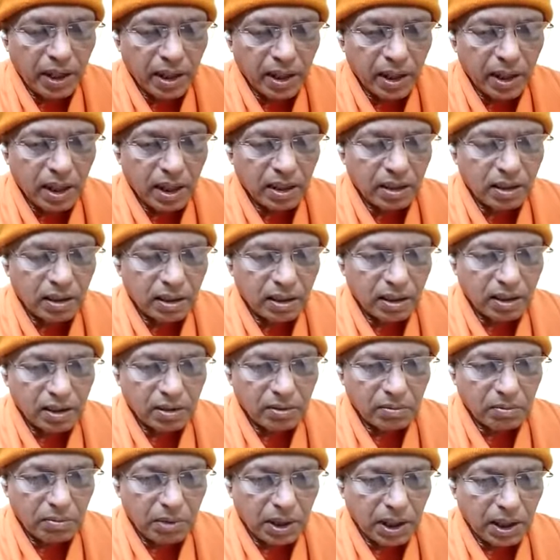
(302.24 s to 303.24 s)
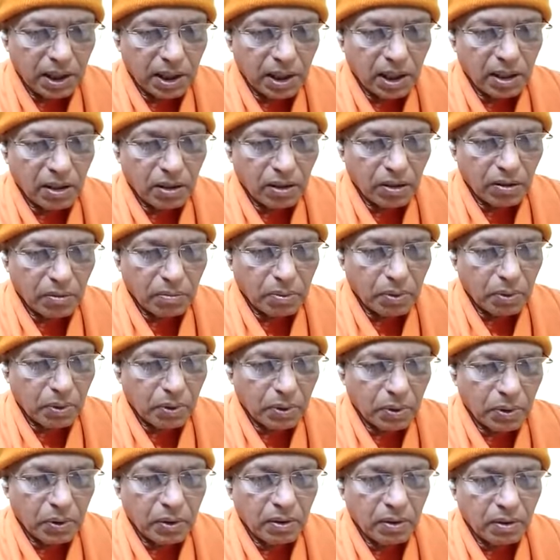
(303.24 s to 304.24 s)
others beggar or
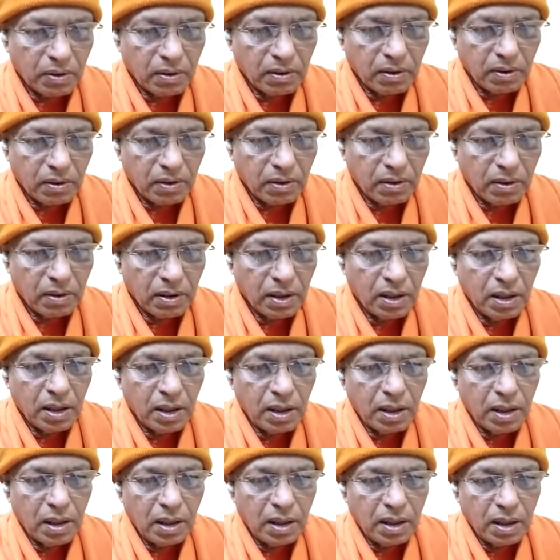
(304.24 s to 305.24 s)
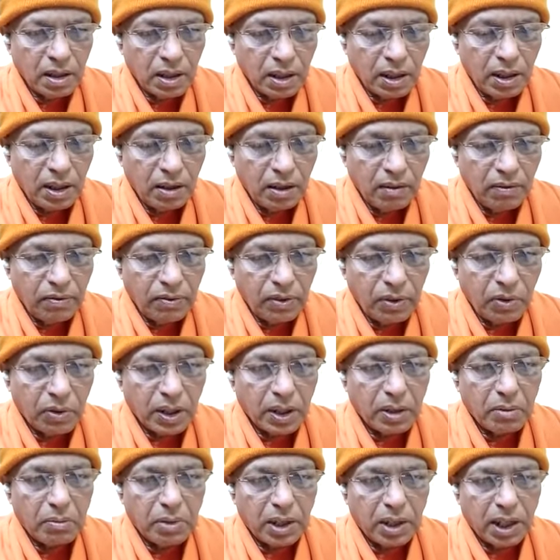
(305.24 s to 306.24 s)
poor if you
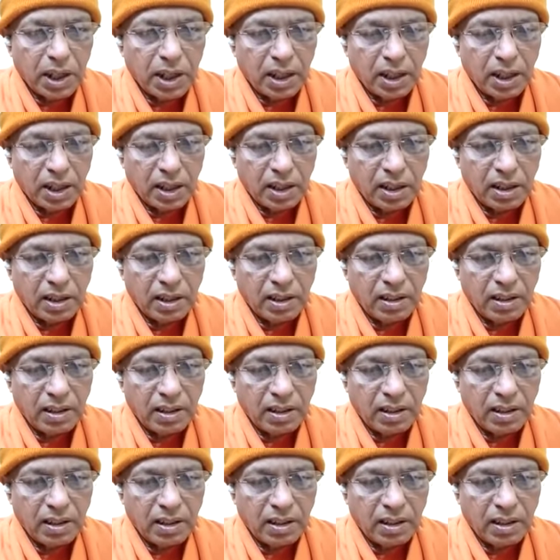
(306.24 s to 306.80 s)
are a beggar.